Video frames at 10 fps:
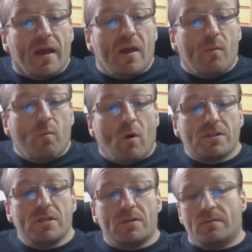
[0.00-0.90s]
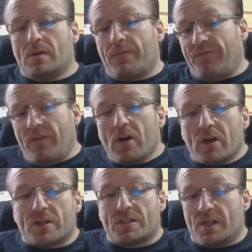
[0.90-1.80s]
It wasn't the
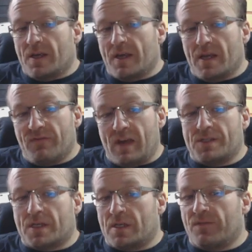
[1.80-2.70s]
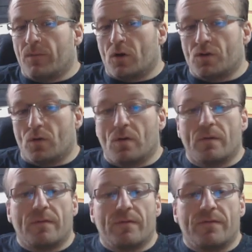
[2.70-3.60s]
first investigative module
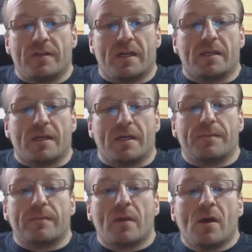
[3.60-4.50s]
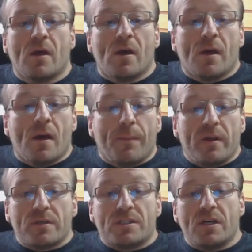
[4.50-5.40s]
for D&D, but
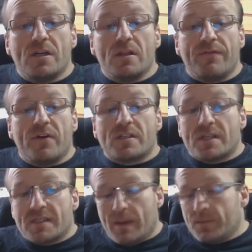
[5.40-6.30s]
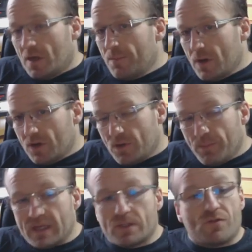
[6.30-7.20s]
it was certainly the first attempt at a murder
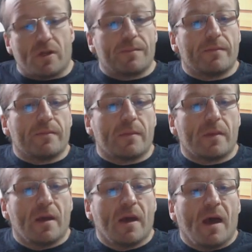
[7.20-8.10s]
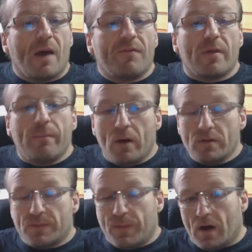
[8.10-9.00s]
mystery, and for the
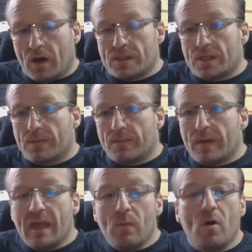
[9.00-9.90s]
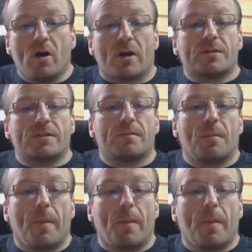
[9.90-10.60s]
most part, it works.